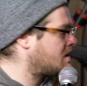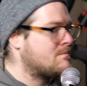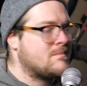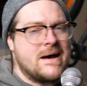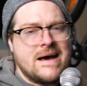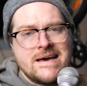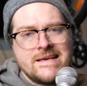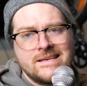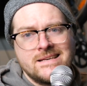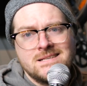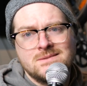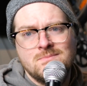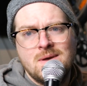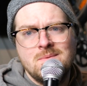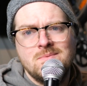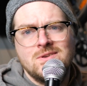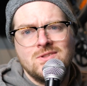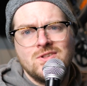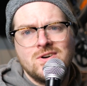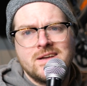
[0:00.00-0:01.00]
buy these,
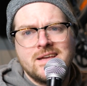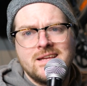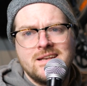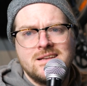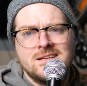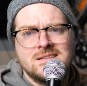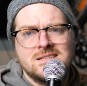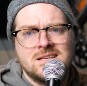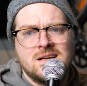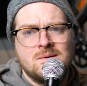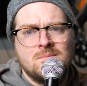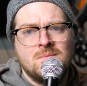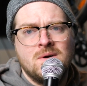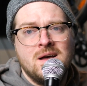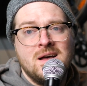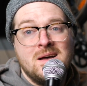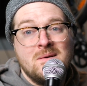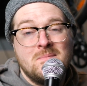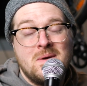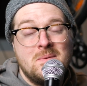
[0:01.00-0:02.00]
maybe look into
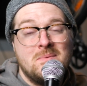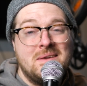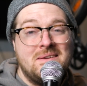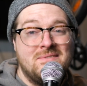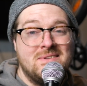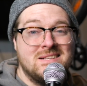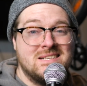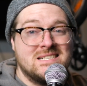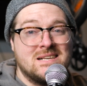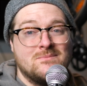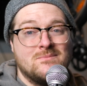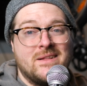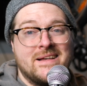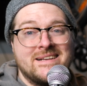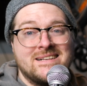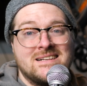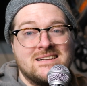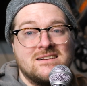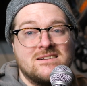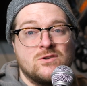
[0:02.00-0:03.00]
maybe even some
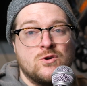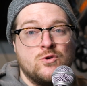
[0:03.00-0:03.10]
like